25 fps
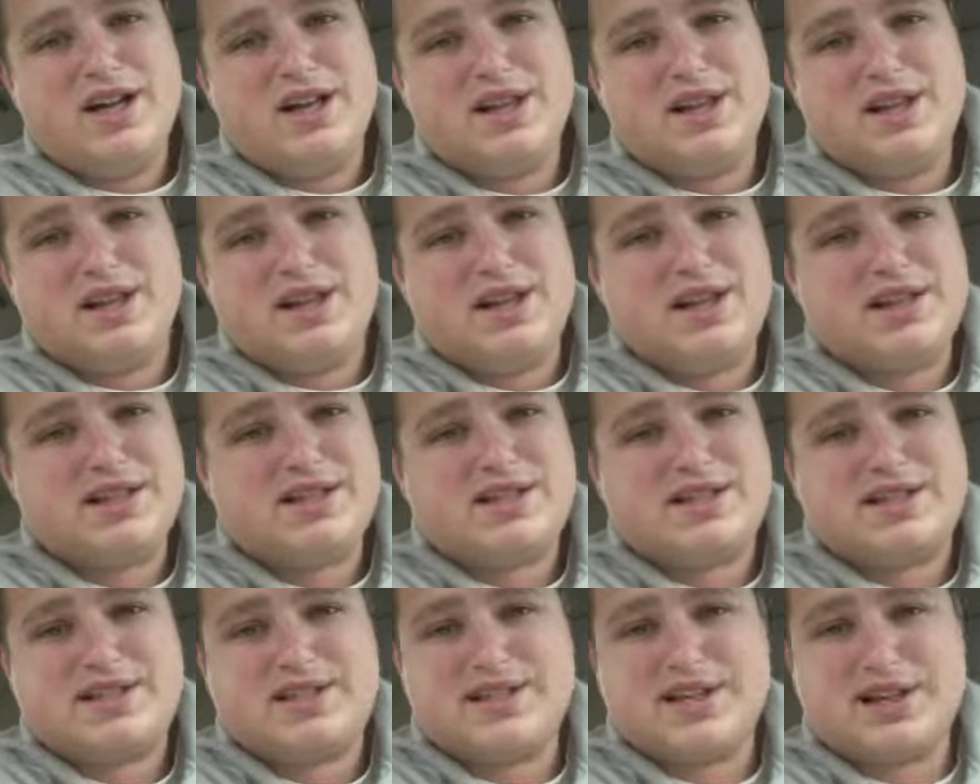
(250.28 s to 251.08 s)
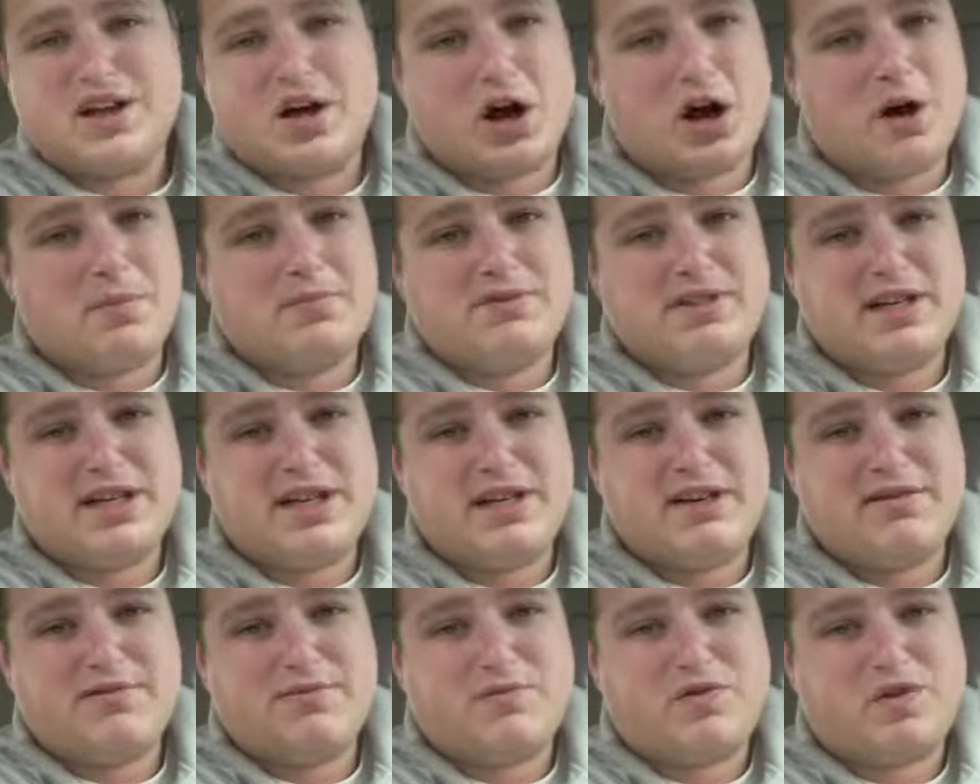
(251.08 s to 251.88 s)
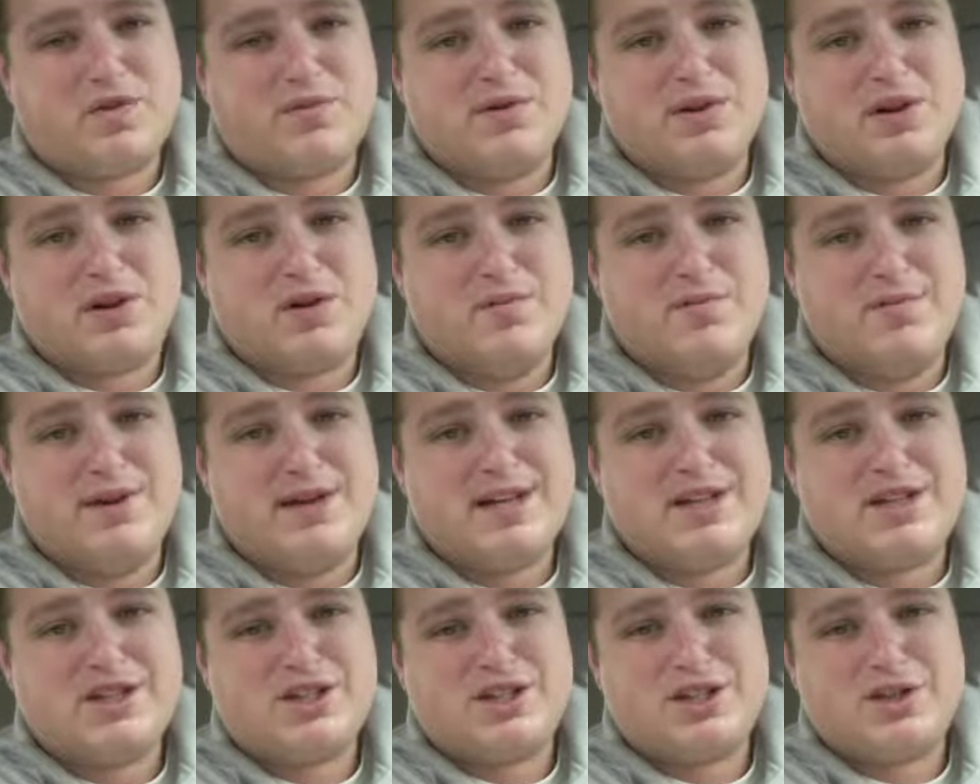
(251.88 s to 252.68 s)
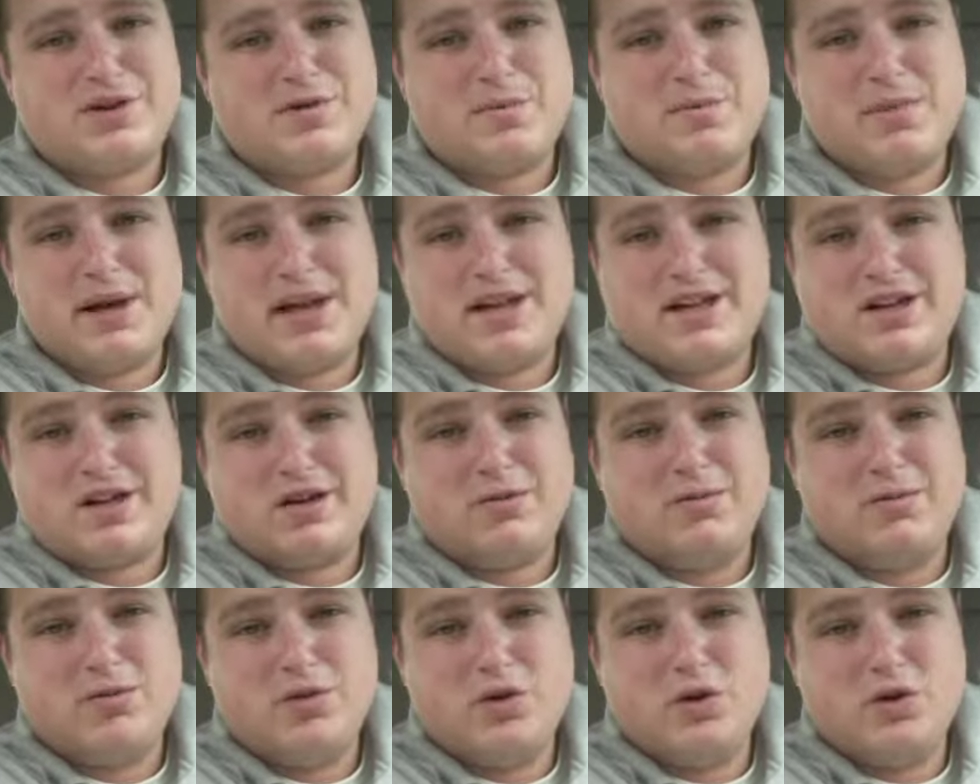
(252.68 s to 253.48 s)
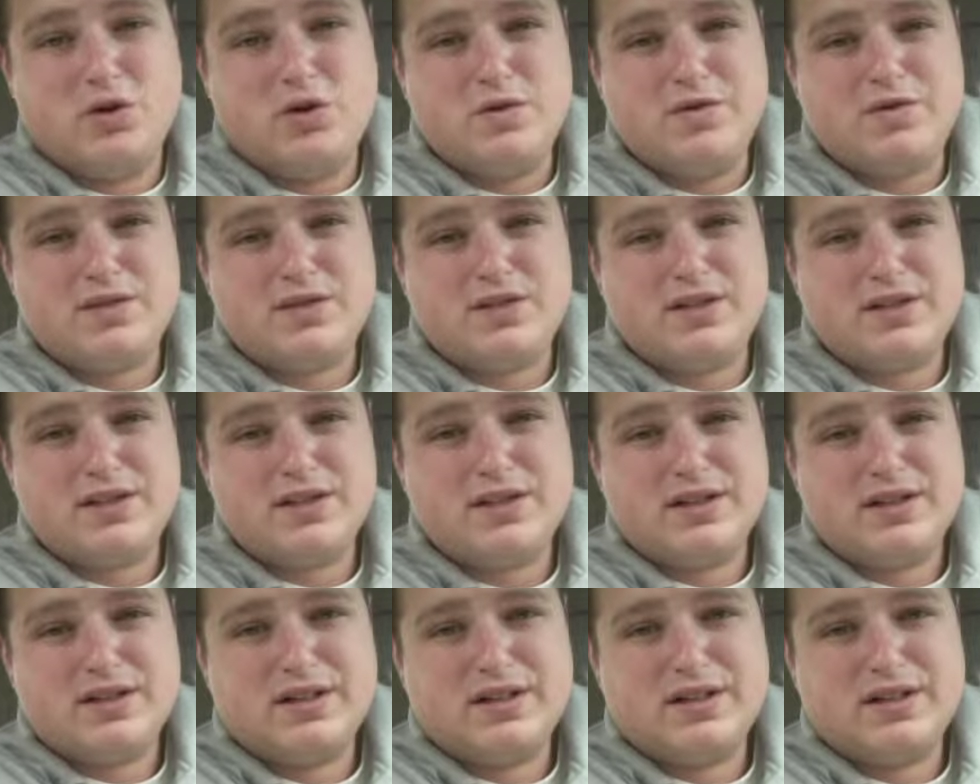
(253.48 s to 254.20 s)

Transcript: this update from the commish. Make your moves.